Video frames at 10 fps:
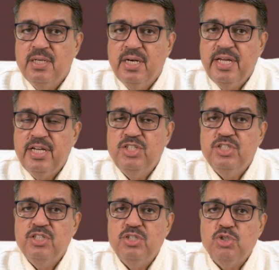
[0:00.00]

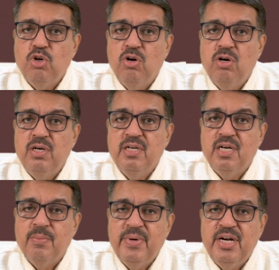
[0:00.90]
Lectures on
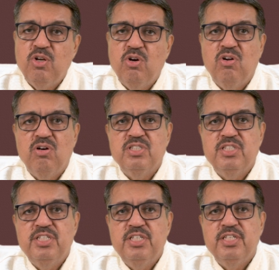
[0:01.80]

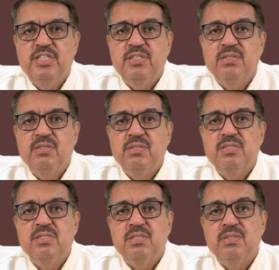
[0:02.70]
dermatology in the
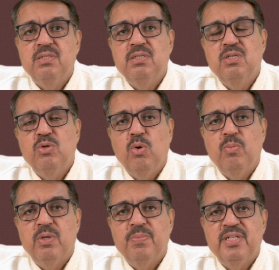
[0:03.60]
Southern
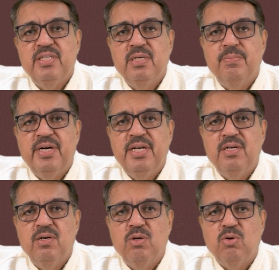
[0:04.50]
Homeopathic
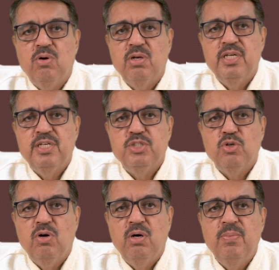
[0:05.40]
Medical College
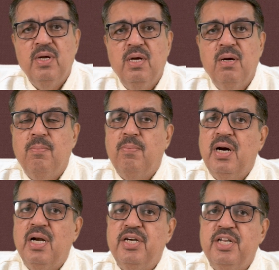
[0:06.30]
of
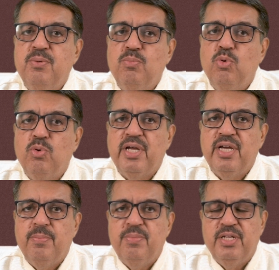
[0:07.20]
Baltimore,
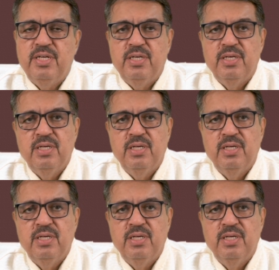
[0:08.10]
MD.